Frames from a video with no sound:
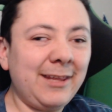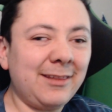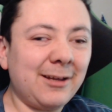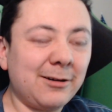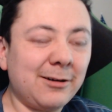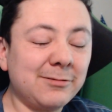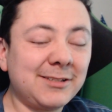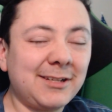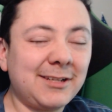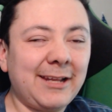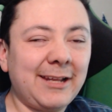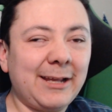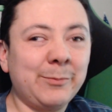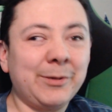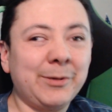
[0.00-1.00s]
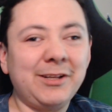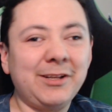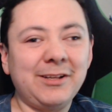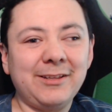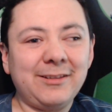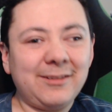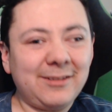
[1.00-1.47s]
house today, but
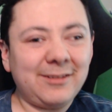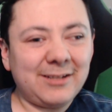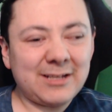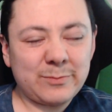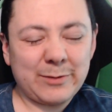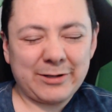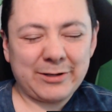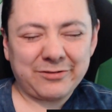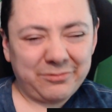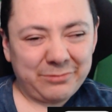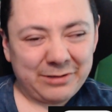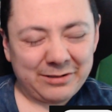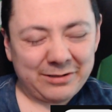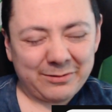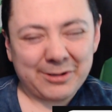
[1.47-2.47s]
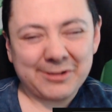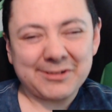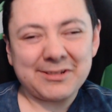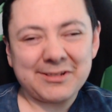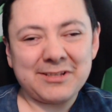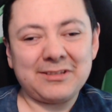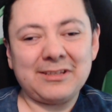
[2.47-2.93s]
especially when
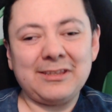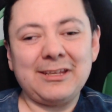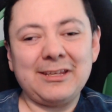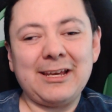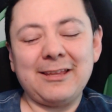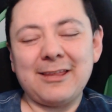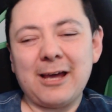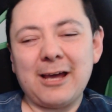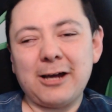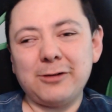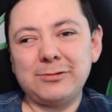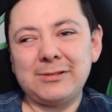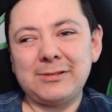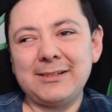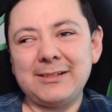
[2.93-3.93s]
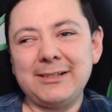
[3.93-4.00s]
Mars is in the 8th house,